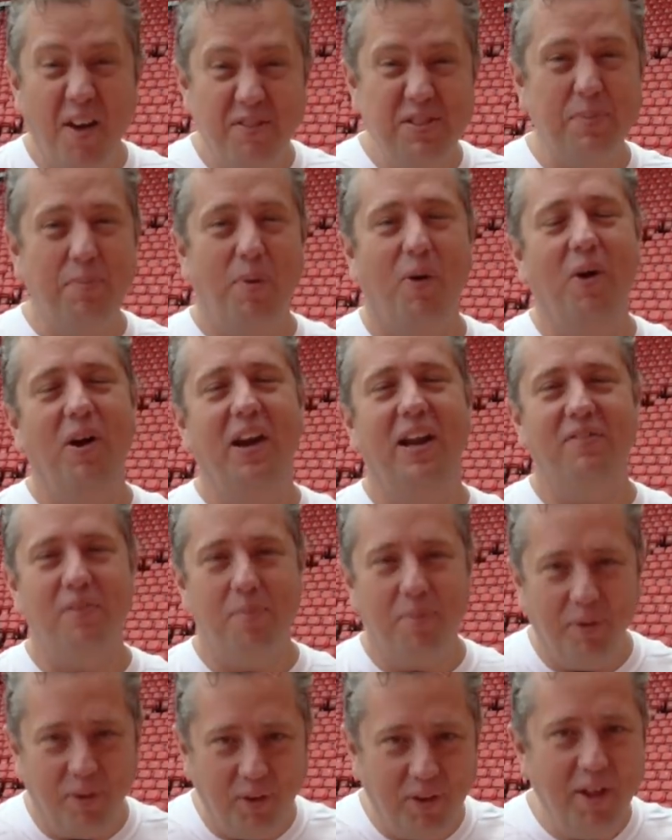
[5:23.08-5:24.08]
of supporting
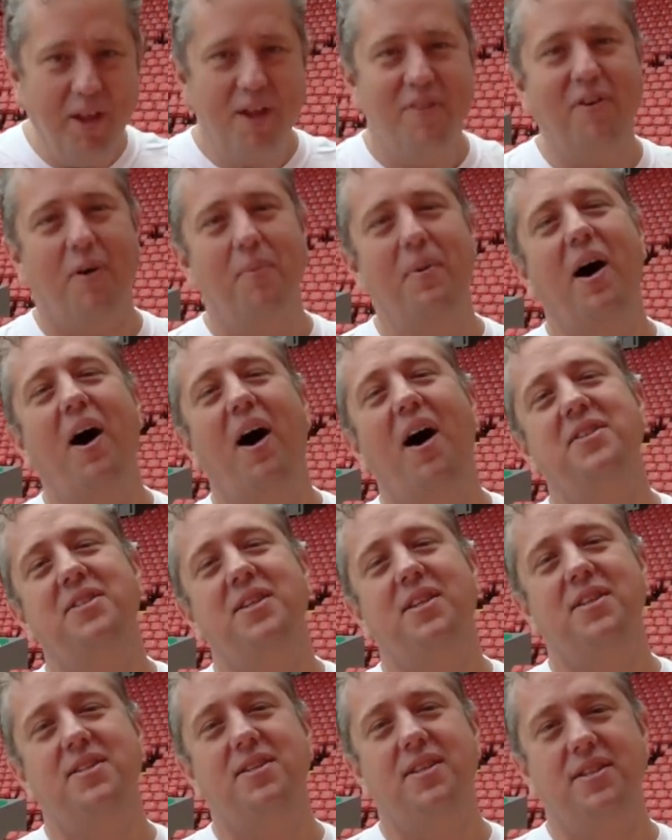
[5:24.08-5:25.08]
Liverpool from heart
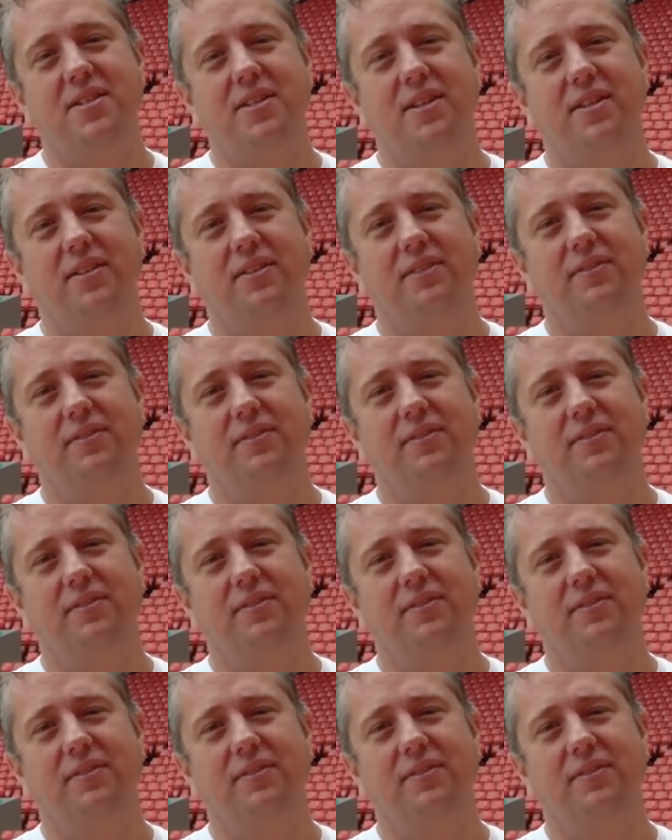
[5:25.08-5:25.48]
of the city.